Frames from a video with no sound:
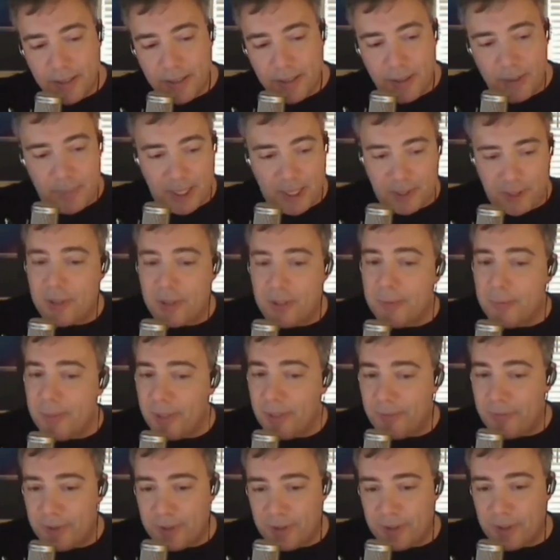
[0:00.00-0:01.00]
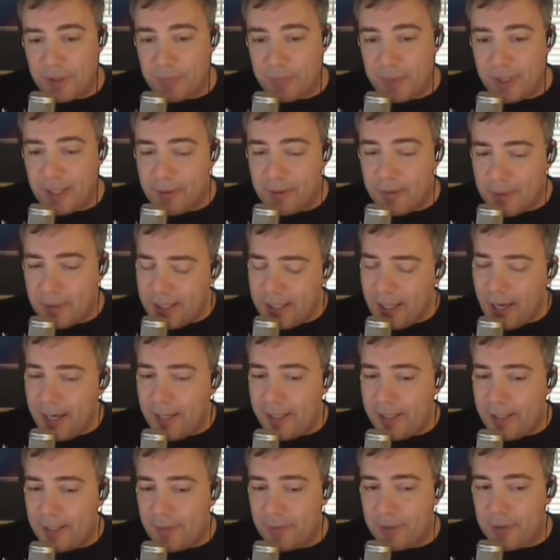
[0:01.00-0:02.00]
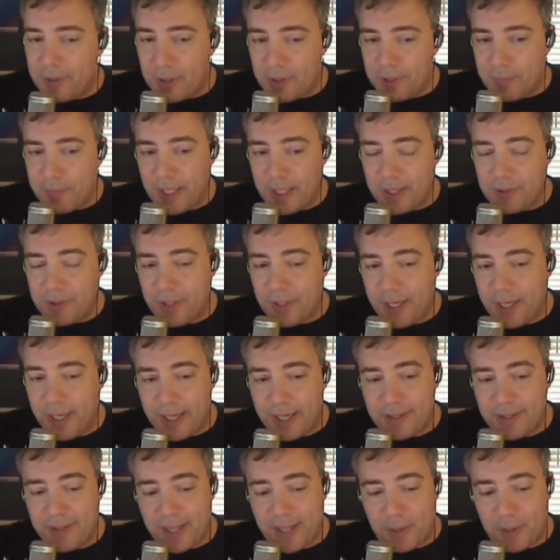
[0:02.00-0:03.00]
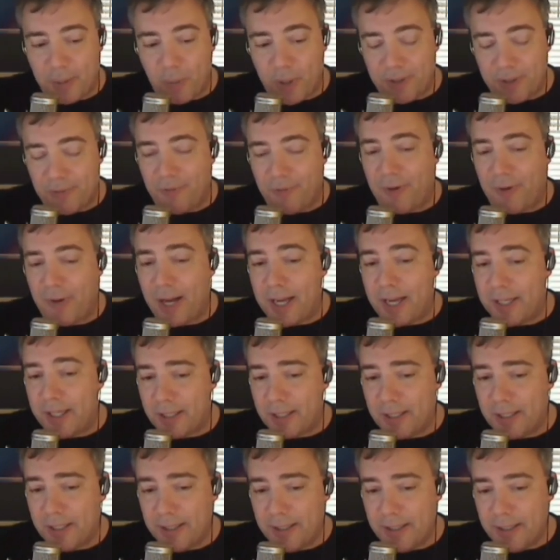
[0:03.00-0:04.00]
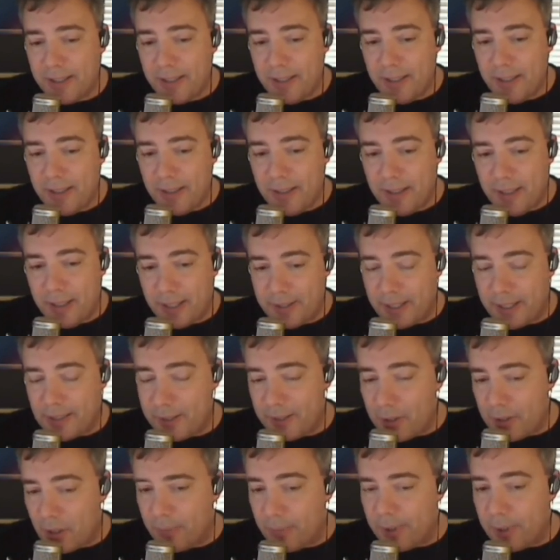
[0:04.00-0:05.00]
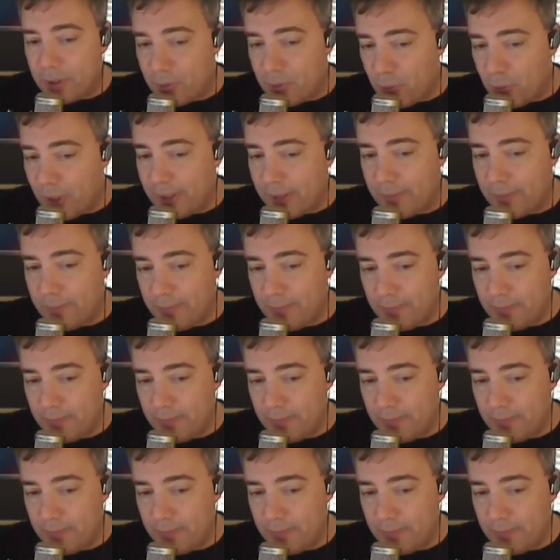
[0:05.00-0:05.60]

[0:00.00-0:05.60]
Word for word: you might see some differences, be- uh, tiny differences, because it has that one file uh, that determines what